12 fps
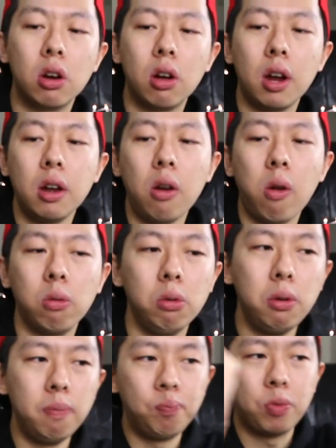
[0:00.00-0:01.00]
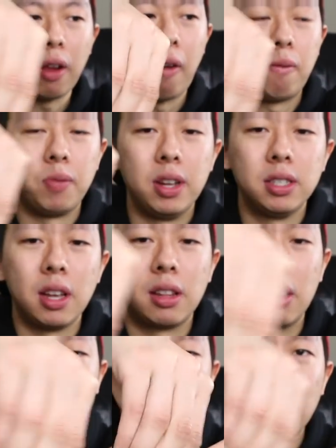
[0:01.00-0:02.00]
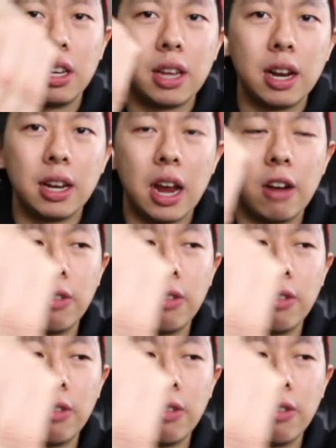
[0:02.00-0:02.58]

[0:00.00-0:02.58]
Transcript: on. Oop. It's like literally getting